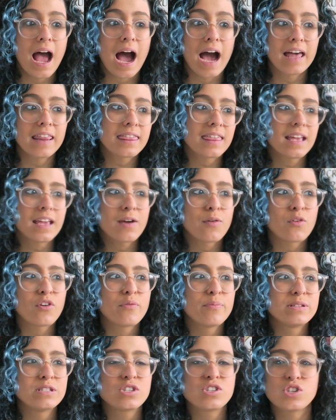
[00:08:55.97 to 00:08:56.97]
I think it would
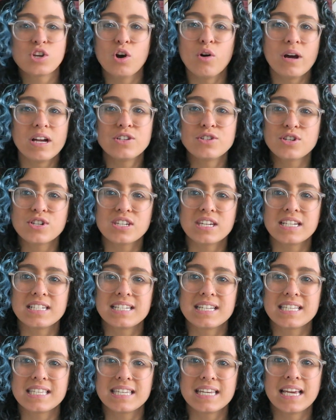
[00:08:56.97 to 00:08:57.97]
have been so interesting
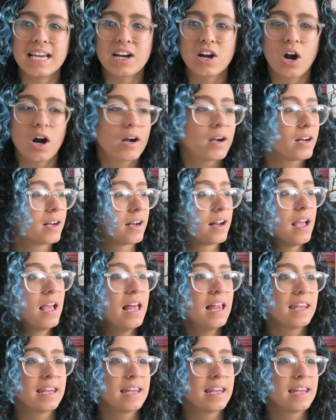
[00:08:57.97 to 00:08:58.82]
to see Carton